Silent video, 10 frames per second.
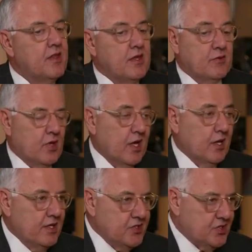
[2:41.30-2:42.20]

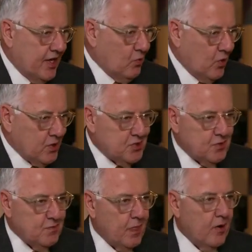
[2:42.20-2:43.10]
Again, these
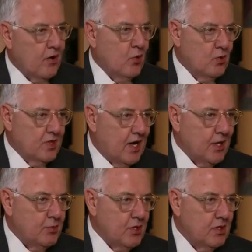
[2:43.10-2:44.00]
networks are
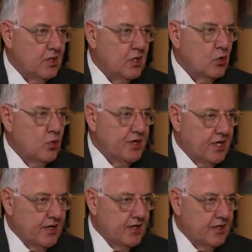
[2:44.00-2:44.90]
reliable,
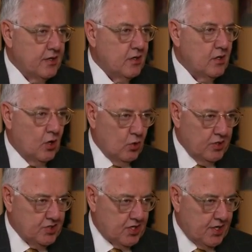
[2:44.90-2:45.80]
redundant,
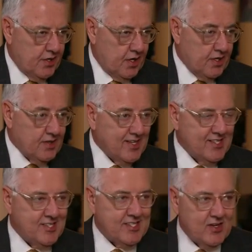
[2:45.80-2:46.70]
always on. Unlike a
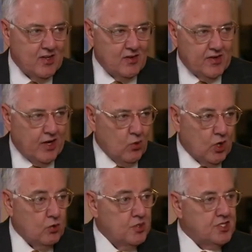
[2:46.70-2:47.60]
cellular
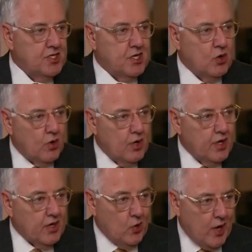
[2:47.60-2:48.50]
network, which can go
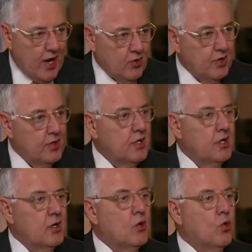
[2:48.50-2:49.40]
out
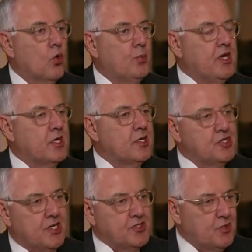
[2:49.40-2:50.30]
or be
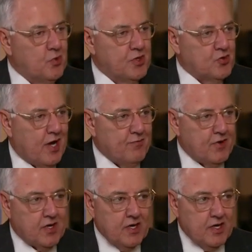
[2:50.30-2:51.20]
congested with
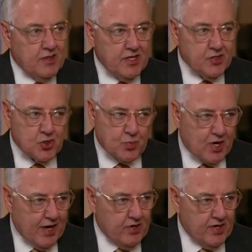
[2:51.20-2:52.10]
traffic, these are
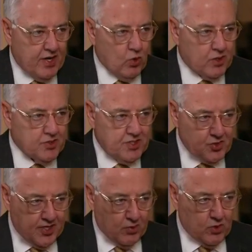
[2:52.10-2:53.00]
private networks.
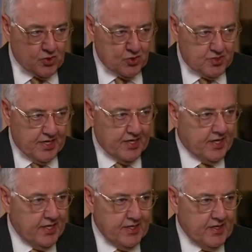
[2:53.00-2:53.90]
These networks are
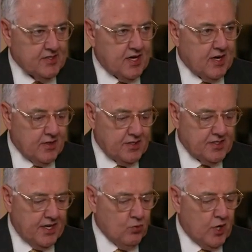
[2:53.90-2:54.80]
dedicated entirely to
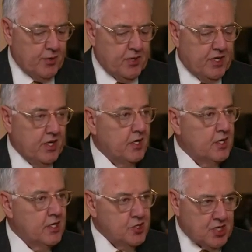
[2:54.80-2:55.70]
NYPD,
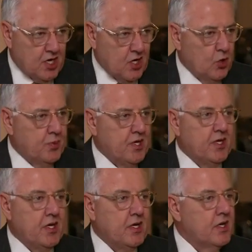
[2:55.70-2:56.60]
Chicago
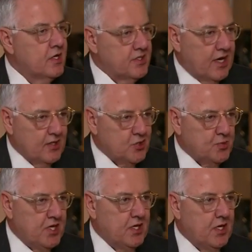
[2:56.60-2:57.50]
PD, Dallas
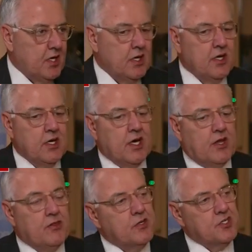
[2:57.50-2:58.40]
PD,
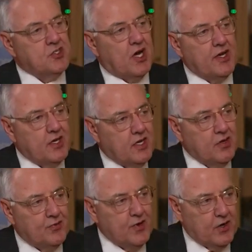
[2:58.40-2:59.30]
and they're designed and configured